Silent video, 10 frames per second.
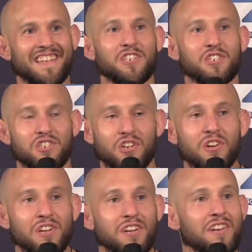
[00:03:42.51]

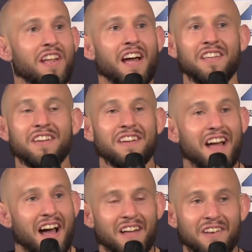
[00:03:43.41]
Sugar, now you
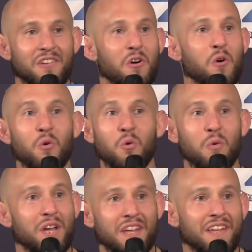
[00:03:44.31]
got no
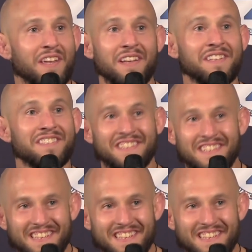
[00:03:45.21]
wings.